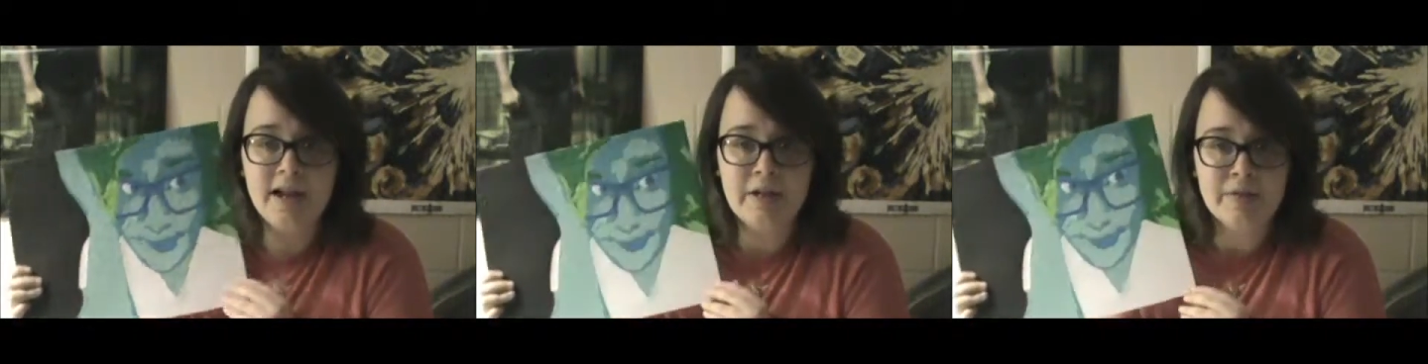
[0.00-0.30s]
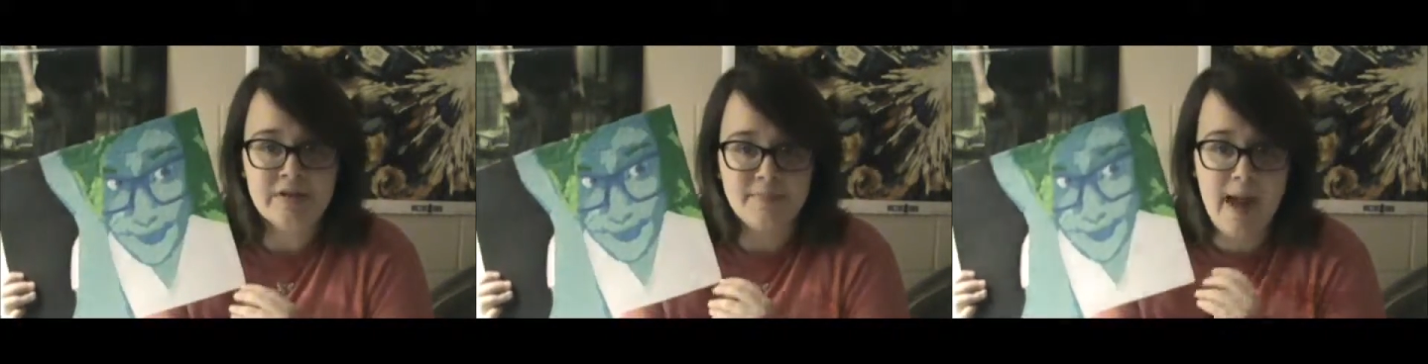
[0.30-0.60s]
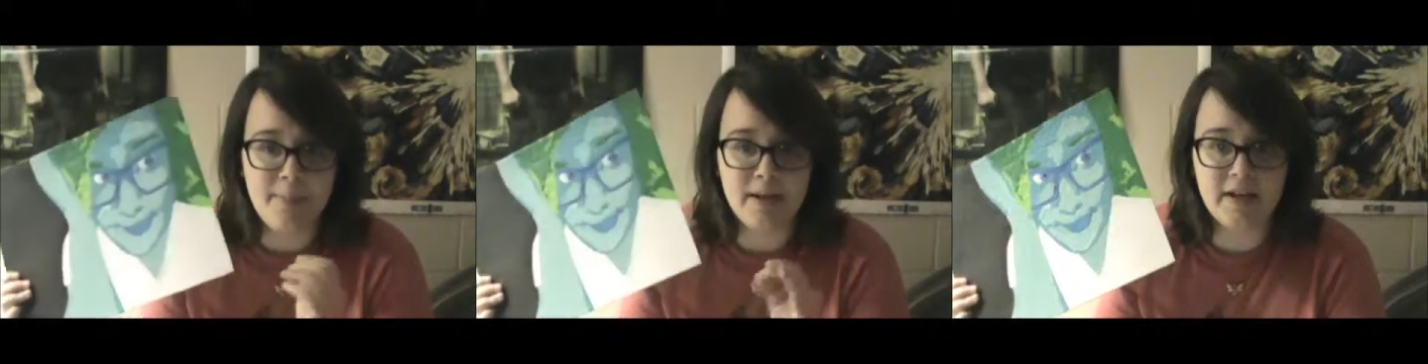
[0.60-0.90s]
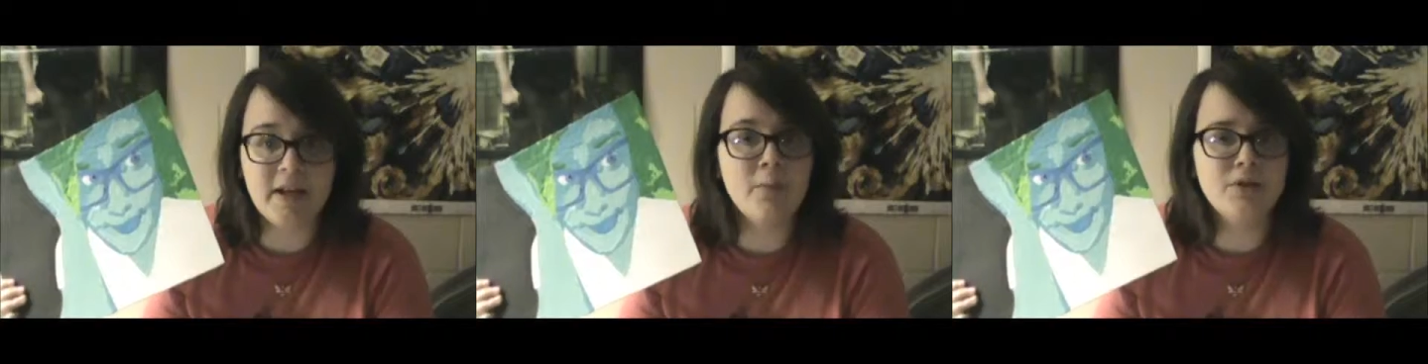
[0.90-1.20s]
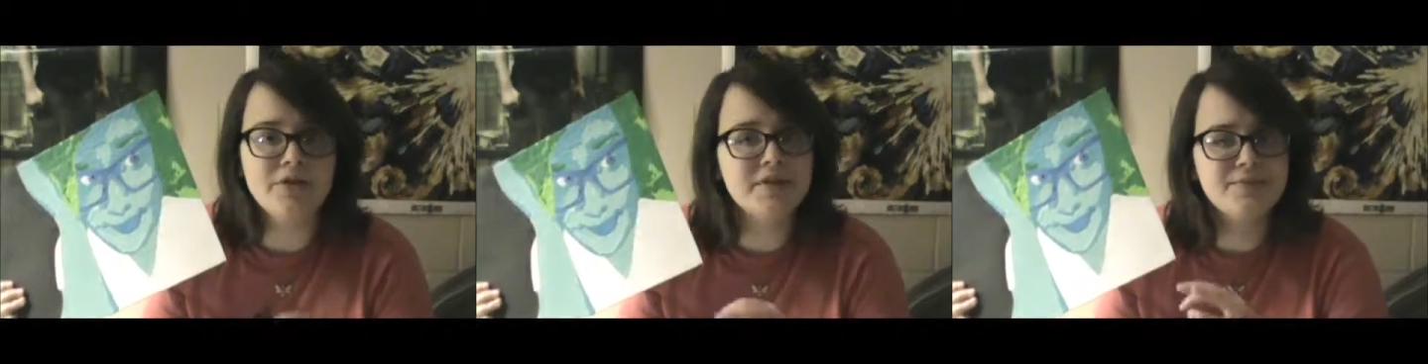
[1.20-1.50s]
I used matte medium,
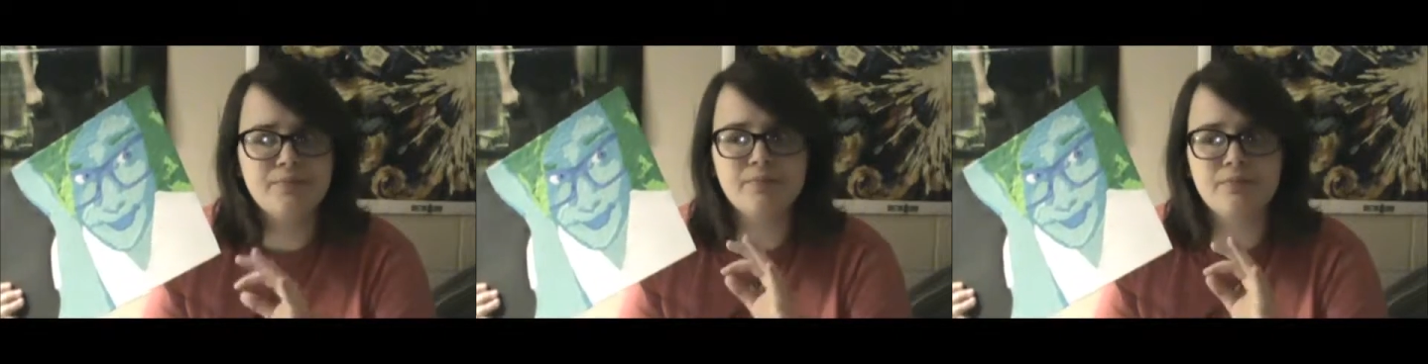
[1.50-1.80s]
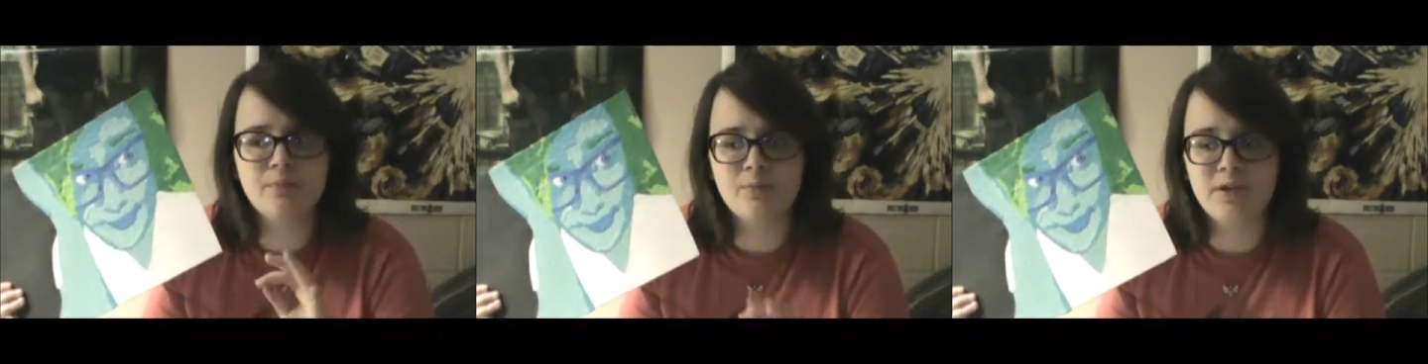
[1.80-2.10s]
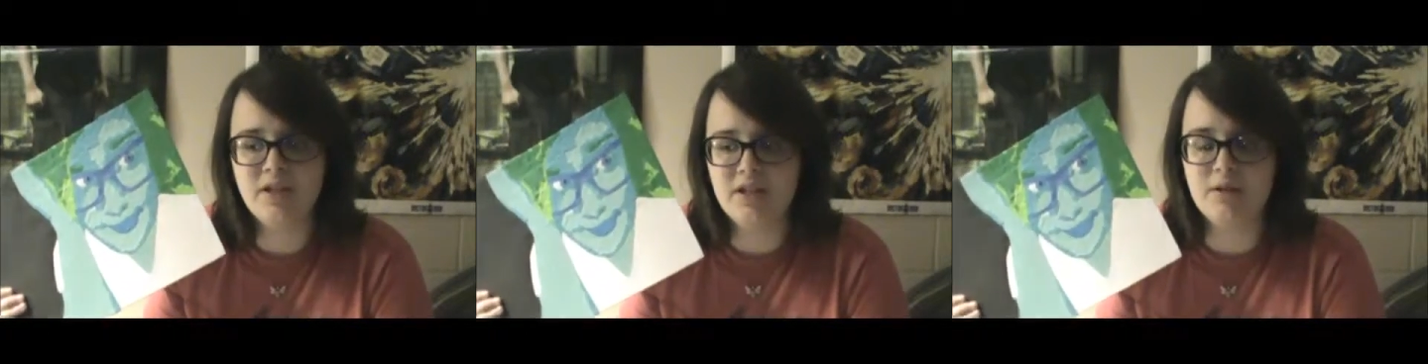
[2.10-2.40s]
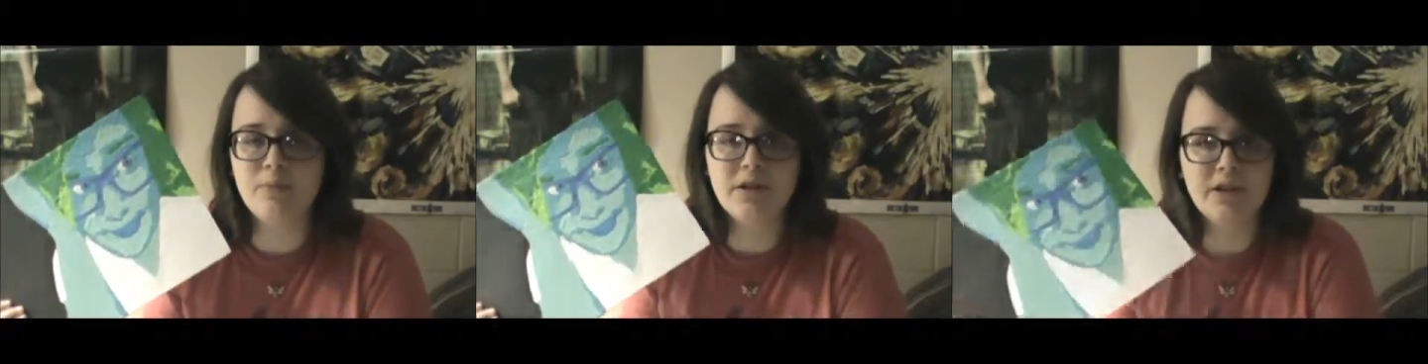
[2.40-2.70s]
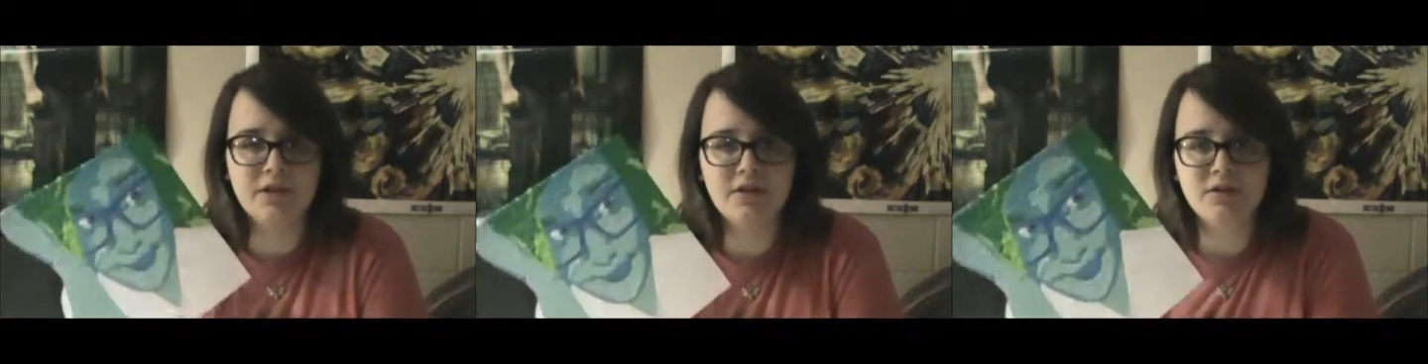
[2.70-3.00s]
which is a really
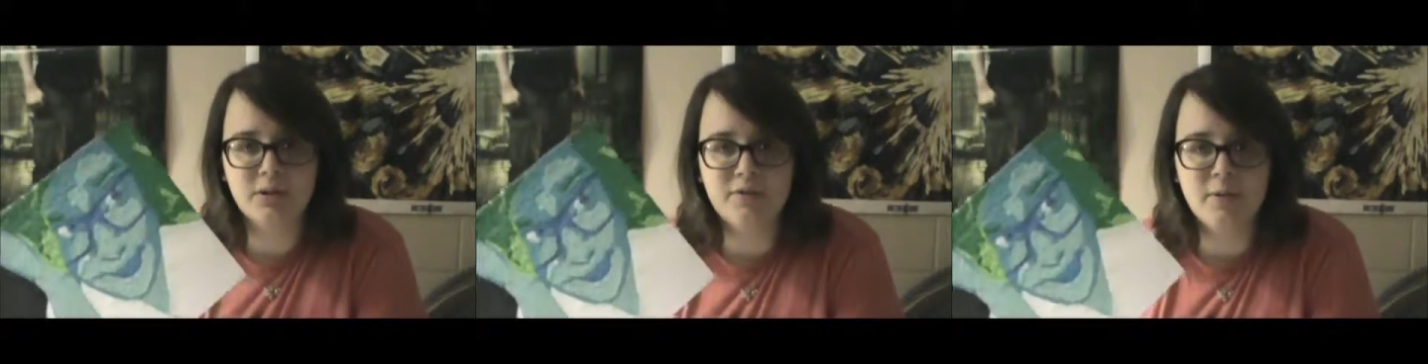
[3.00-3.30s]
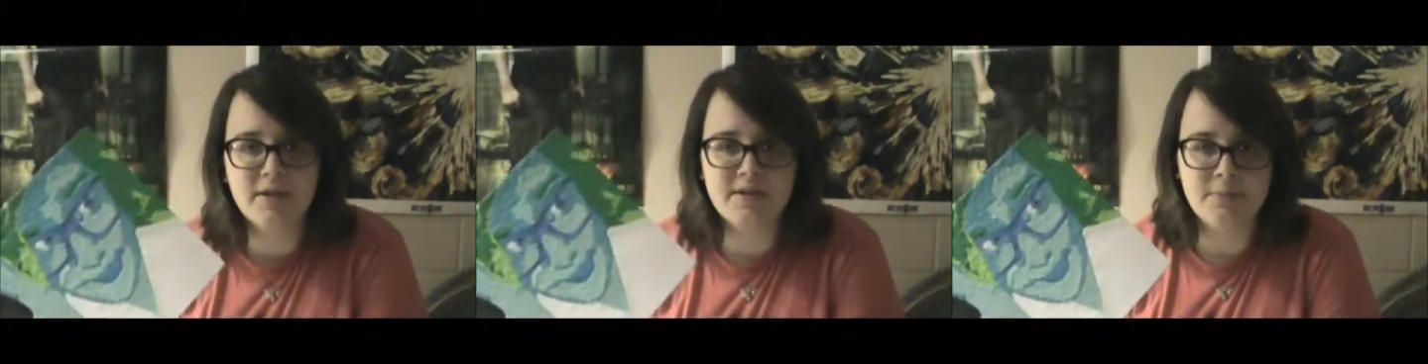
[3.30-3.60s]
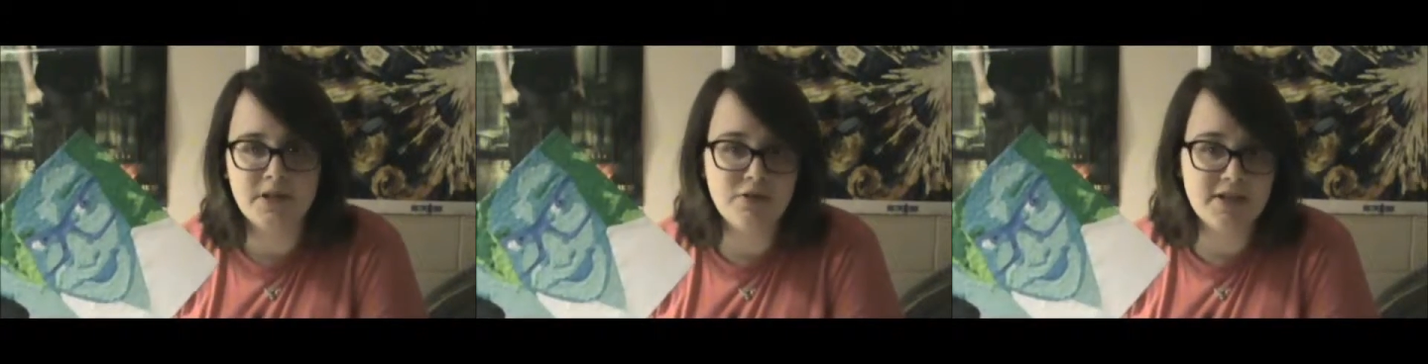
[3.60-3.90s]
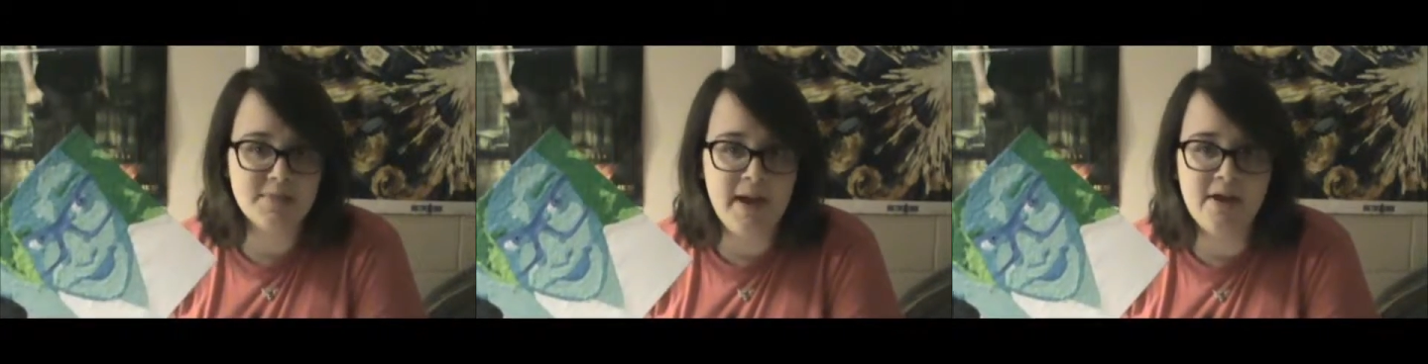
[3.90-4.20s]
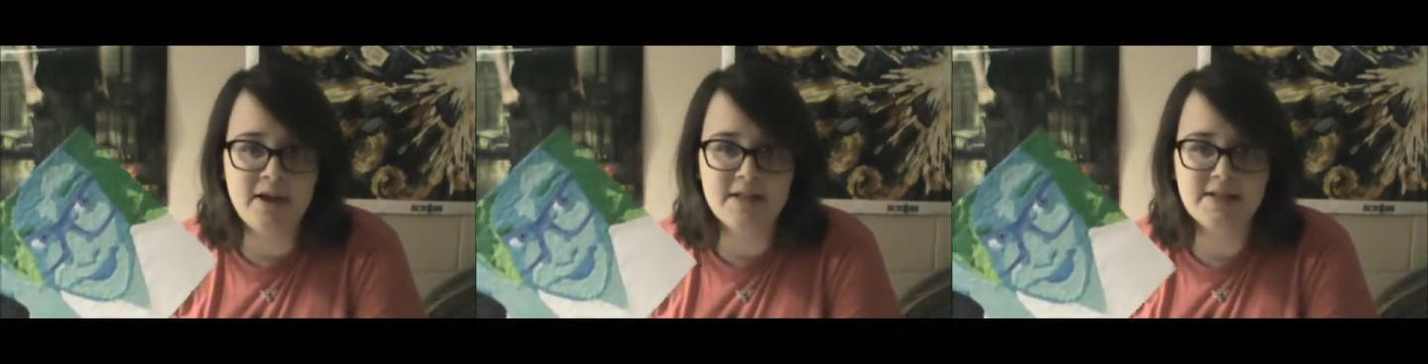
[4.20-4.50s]
good glue if you want something
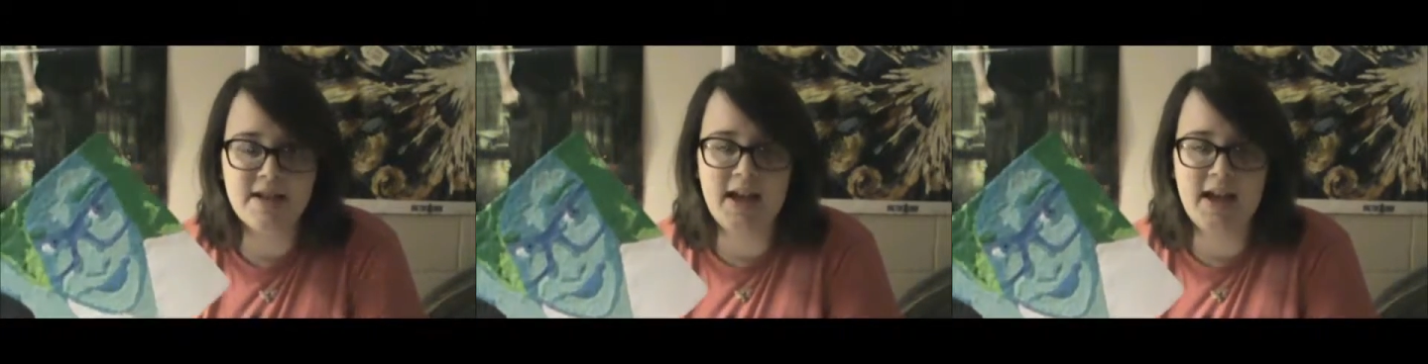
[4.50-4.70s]
transparent,